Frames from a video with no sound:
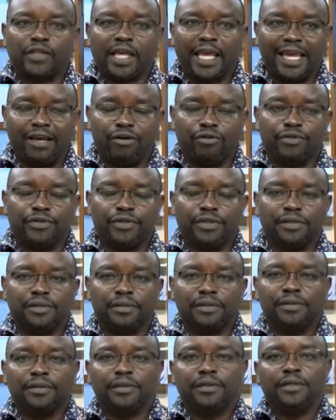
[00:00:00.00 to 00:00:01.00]
health,
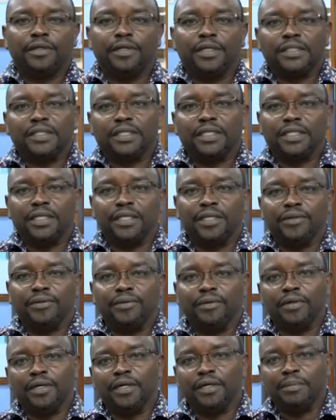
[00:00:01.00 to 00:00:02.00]
say
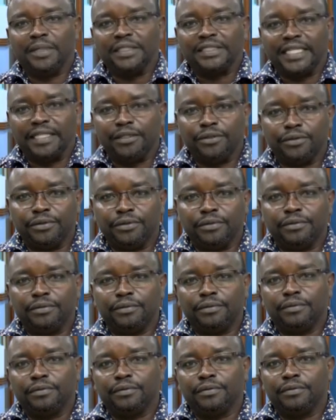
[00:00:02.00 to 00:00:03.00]
maternal
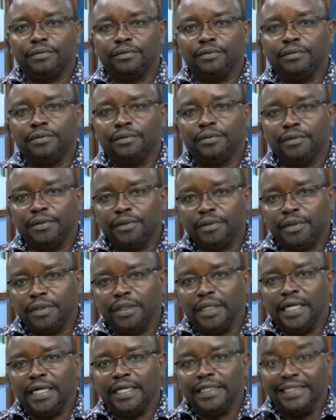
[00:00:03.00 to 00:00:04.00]

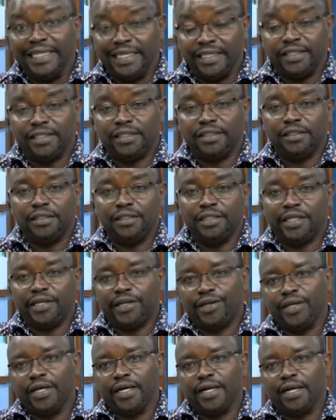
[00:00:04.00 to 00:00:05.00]
deaths in
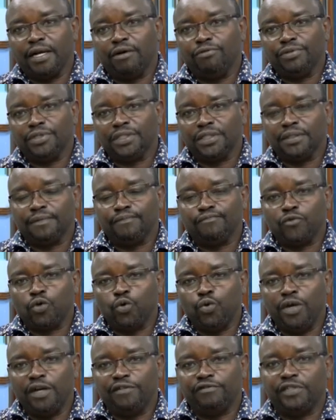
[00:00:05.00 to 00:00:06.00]
Kirinyaga County,
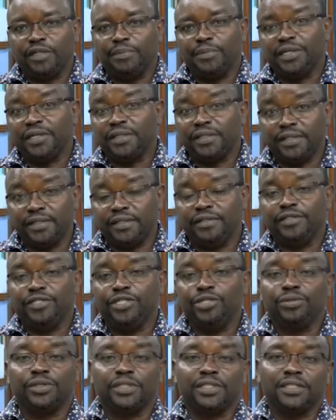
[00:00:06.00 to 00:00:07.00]
we have tremendously
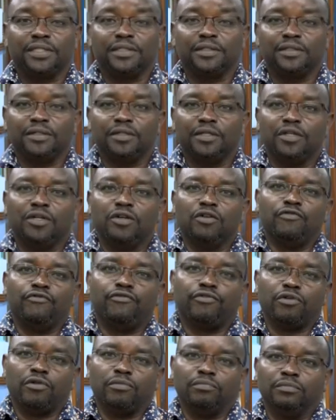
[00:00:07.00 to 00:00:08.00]
reduced
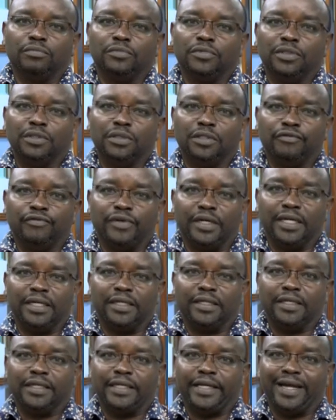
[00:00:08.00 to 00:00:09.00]
from over
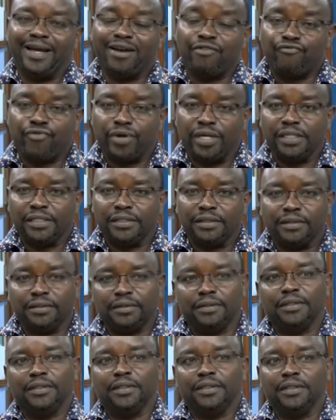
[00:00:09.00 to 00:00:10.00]
100
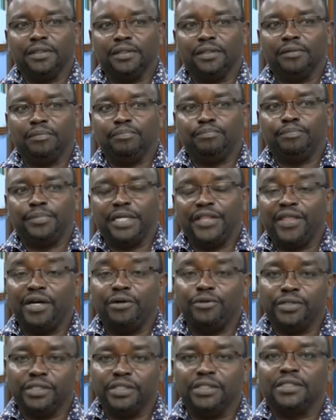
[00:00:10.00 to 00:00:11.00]
per
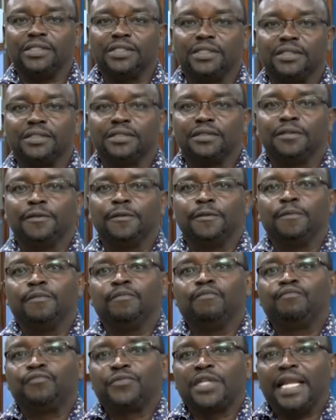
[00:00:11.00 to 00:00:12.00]
thousand
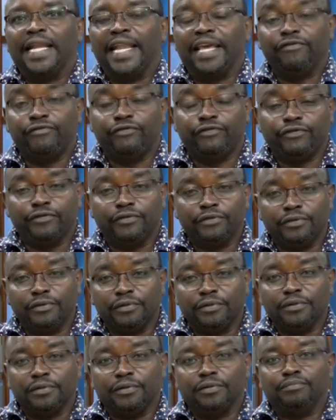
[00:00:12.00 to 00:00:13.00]
live
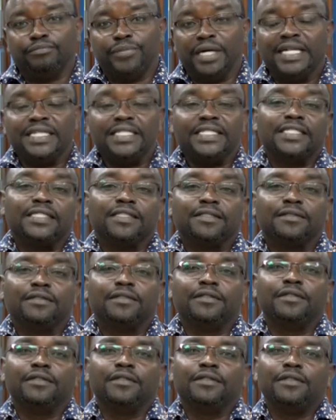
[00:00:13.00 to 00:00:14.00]
births
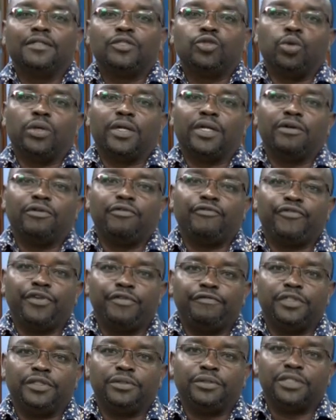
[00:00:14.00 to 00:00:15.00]
to around
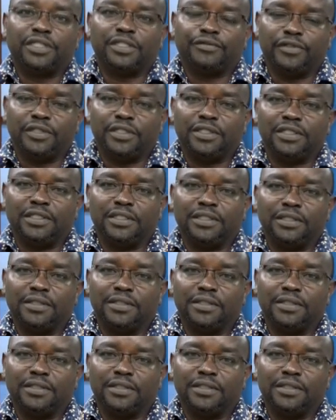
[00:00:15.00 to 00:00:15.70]
50 to 70